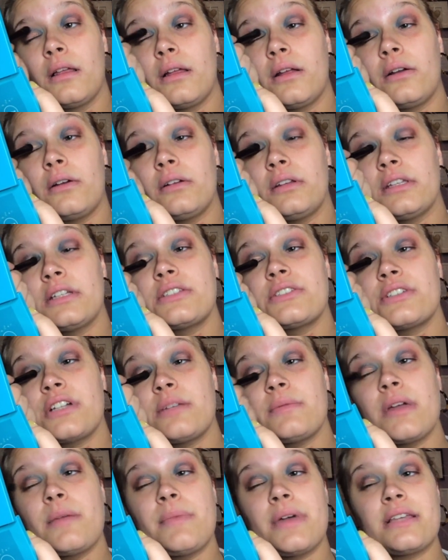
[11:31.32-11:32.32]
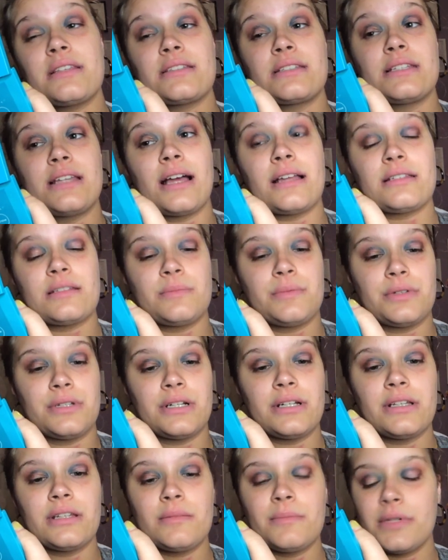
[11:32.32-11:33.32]
Or at least try my best not to put it
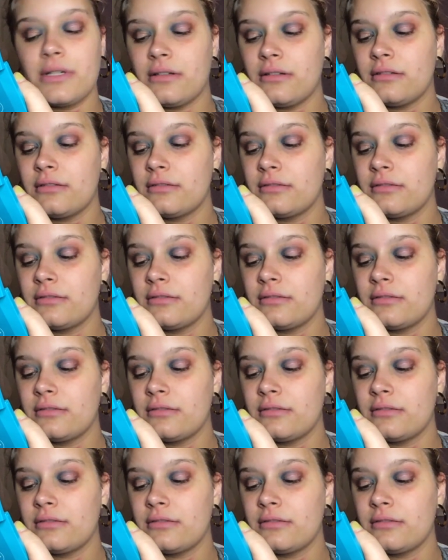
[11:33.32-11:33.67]
in the middle.